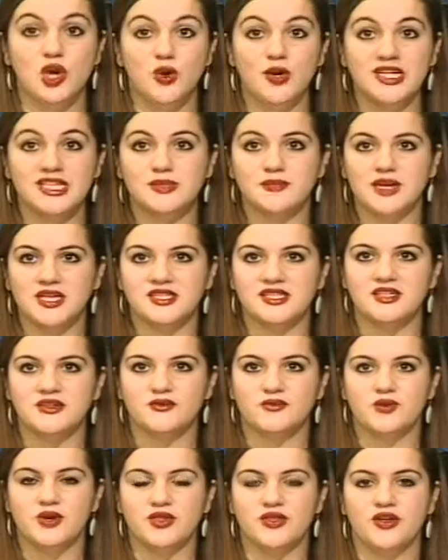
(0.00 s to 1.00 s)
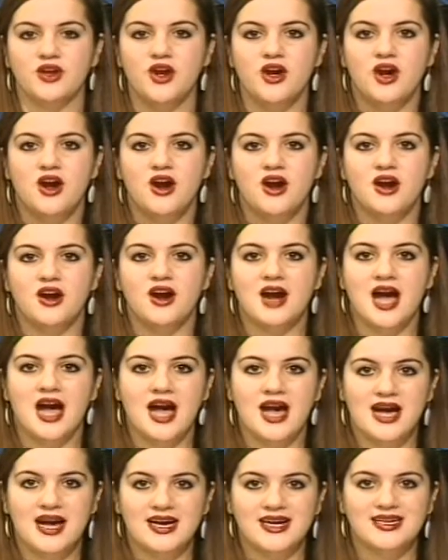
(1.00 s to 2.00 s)
expressive with her
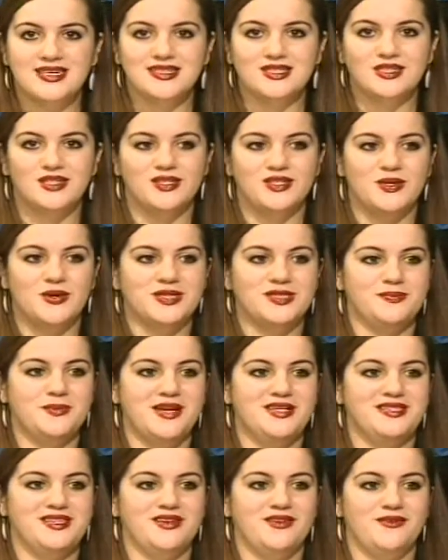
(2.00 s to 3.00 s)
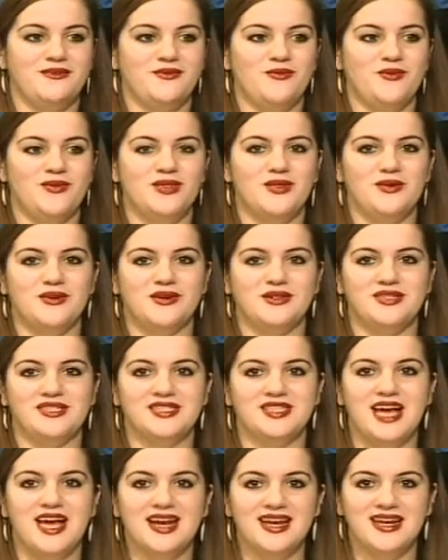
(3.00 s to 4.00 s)
eyes. She's so expressive through her
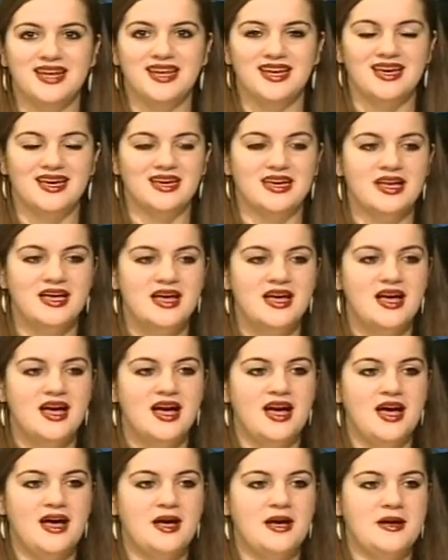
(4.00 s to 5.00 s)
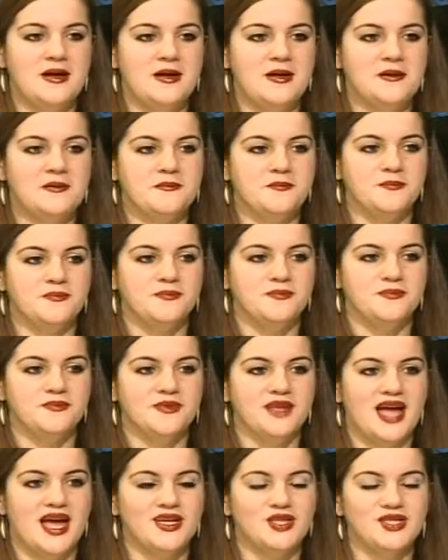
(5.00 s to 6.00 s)
signing.
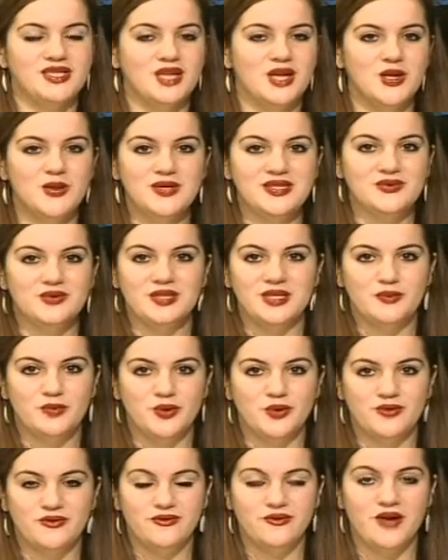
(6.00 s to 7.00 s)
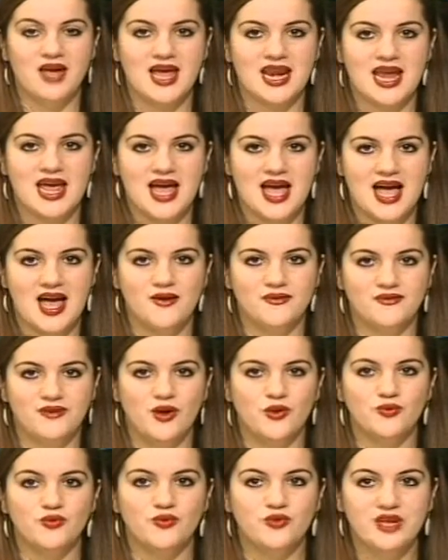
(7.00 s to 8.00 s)
I just thought it was really beautiful, and I
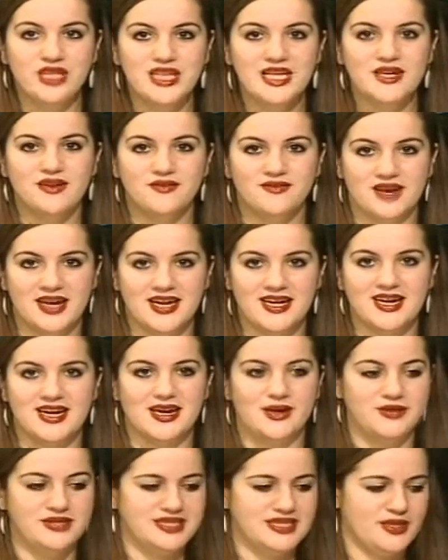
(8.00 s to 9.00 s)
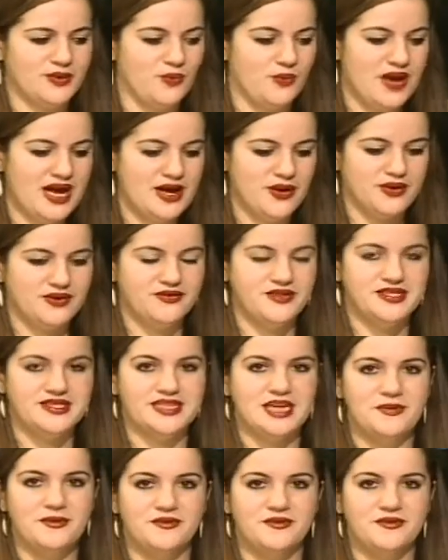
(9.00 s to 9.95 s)
felt really invited. I was like, wow, if this type of